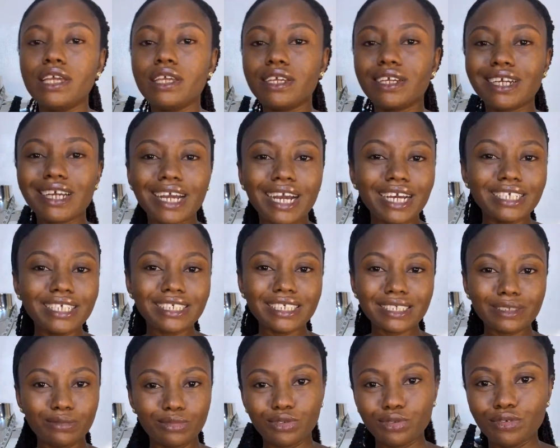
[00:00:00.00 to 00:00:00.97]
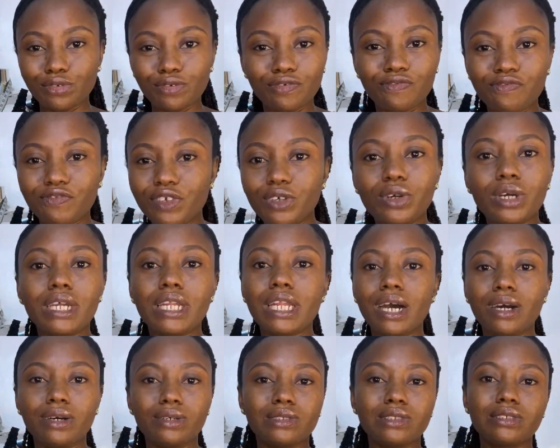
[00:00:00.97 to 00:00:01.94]
you can't seem to figure it
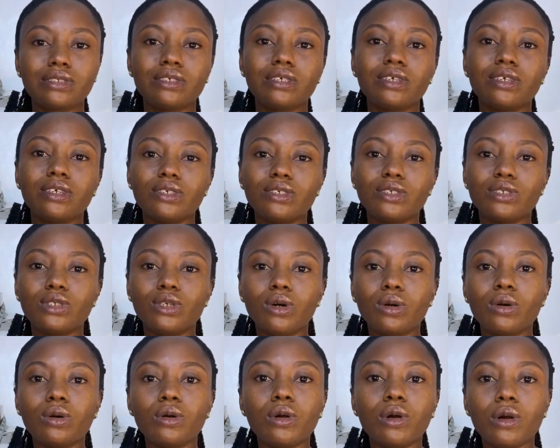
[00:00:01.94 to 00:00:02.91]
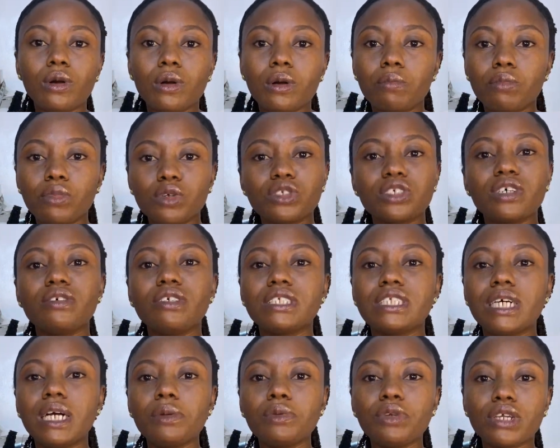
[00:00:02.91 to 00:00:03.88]
out. So most of the
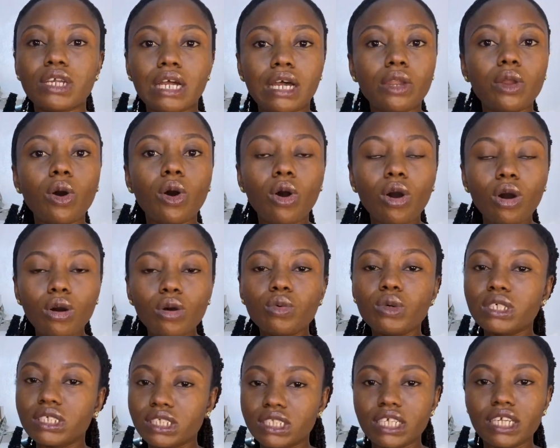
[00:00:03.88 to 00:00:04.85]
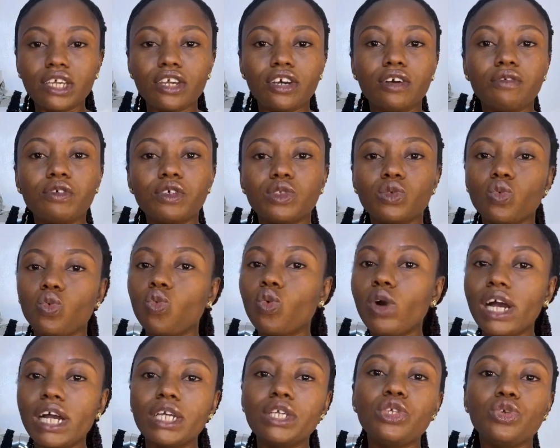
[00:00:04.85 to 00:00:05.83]
time you can always take care of it
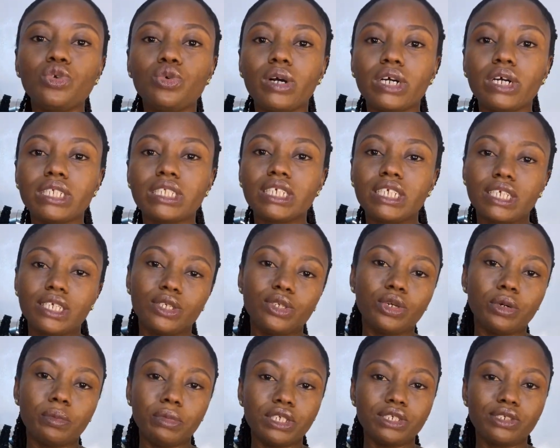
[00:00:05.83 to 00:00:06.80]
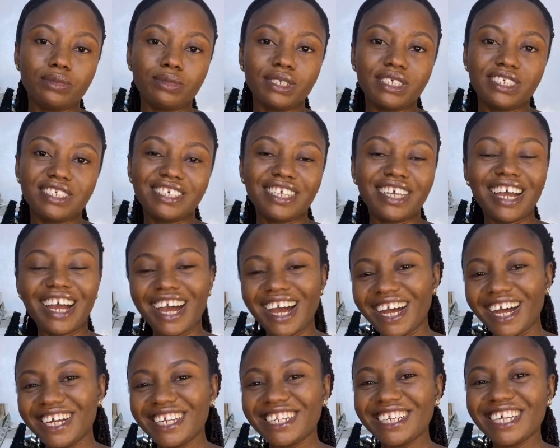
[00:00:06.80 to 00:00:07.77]
while you are taking your measurements.
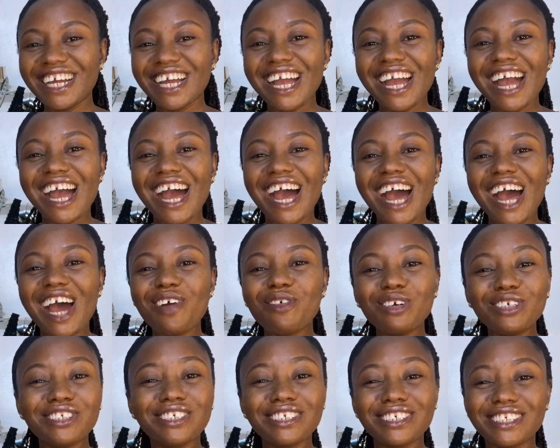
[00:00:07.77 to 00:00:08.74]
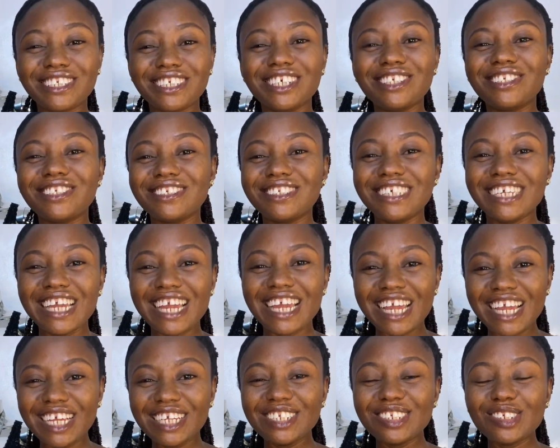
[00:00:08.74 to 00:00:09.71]
And I want to stay to the
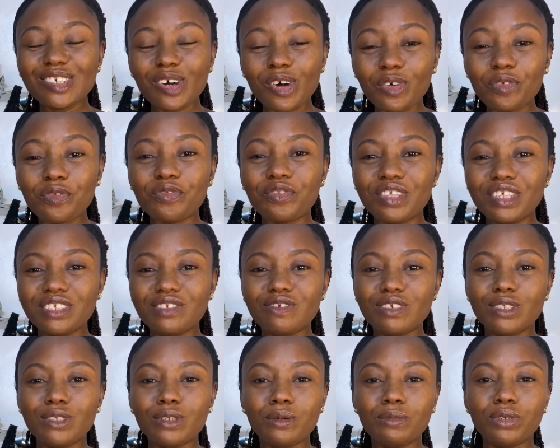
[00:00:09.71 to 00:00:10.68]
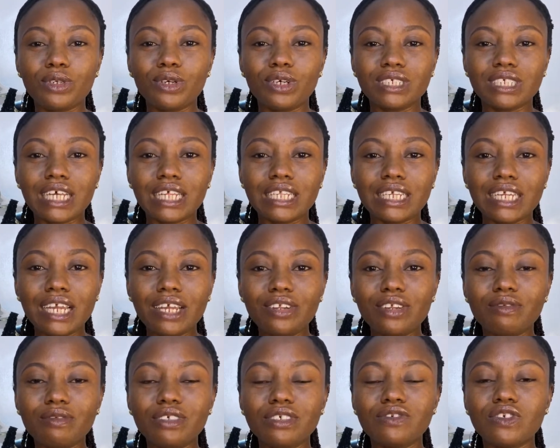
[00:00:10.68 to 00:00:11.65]
end of this video, because at the end
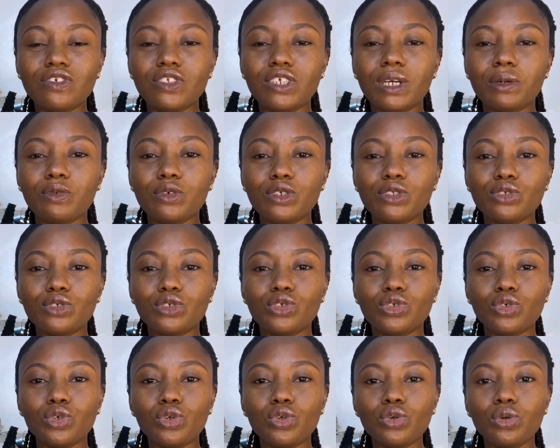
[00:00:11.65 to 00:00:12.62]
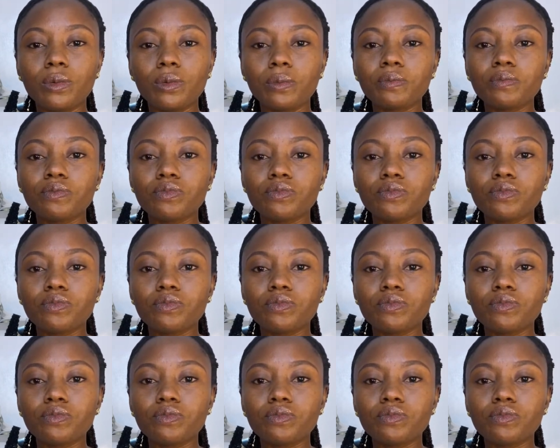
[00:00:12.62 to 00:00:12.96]
of this video, I'm going to show you